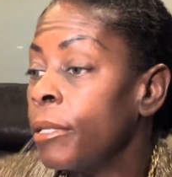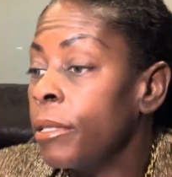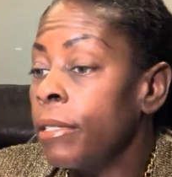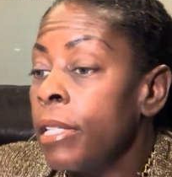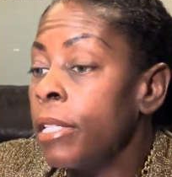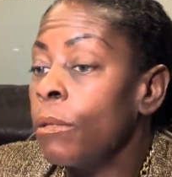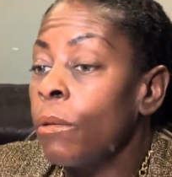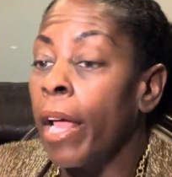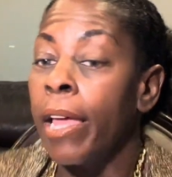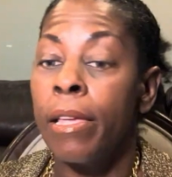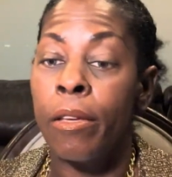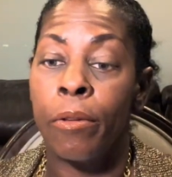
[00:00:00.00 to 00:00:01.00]
this is what I
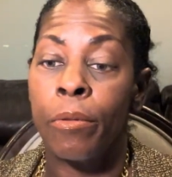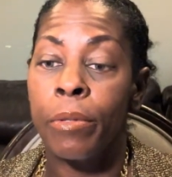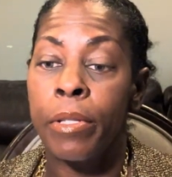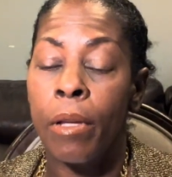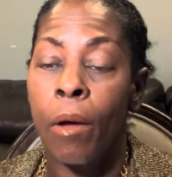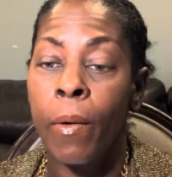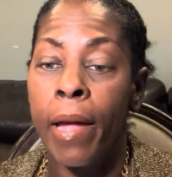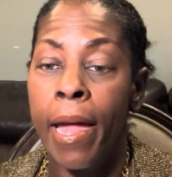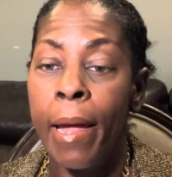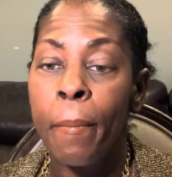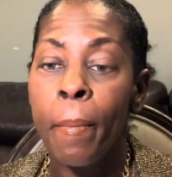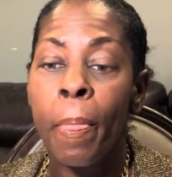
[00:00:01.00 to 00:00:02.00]
use.
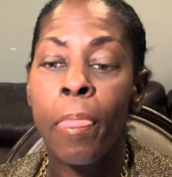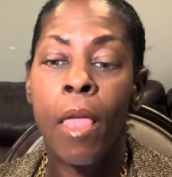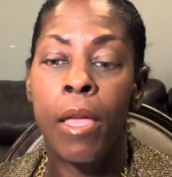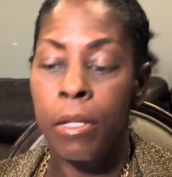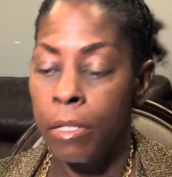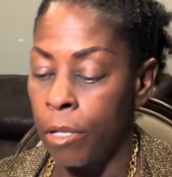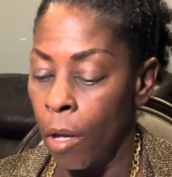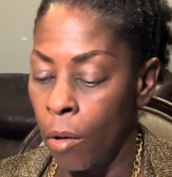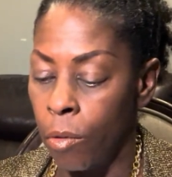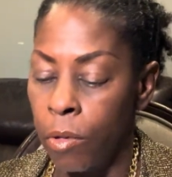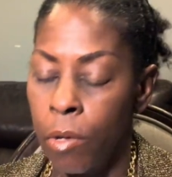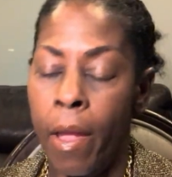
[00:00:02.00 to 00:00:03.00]
Okay.
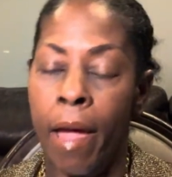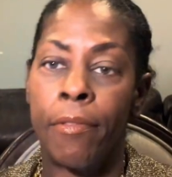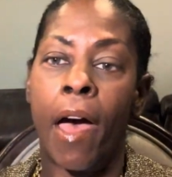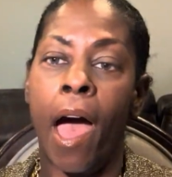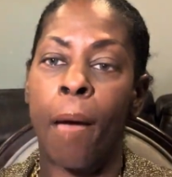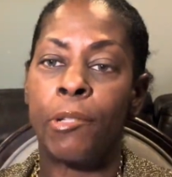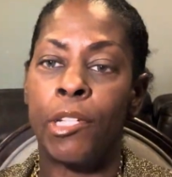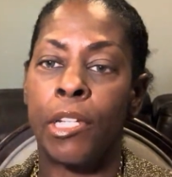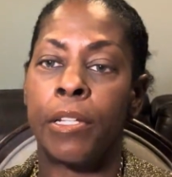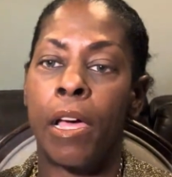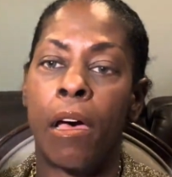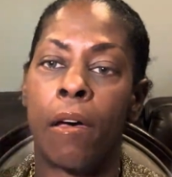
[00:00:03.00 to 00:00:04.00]
So you have the
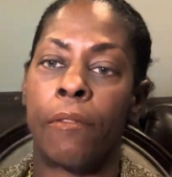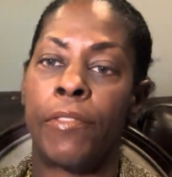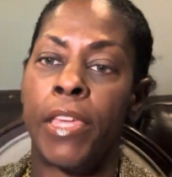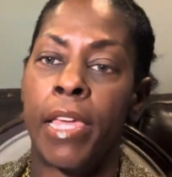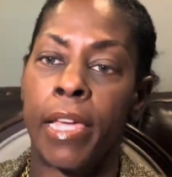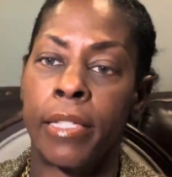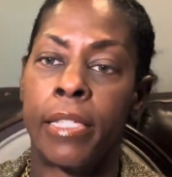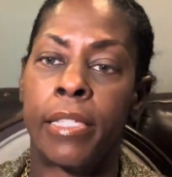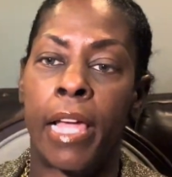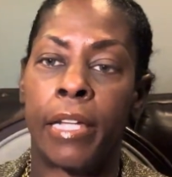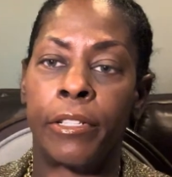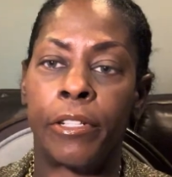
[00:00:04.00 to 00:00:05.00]
option of the
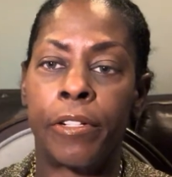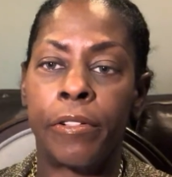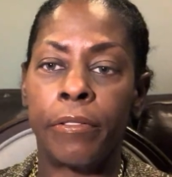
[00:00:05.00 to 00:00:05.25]
extender.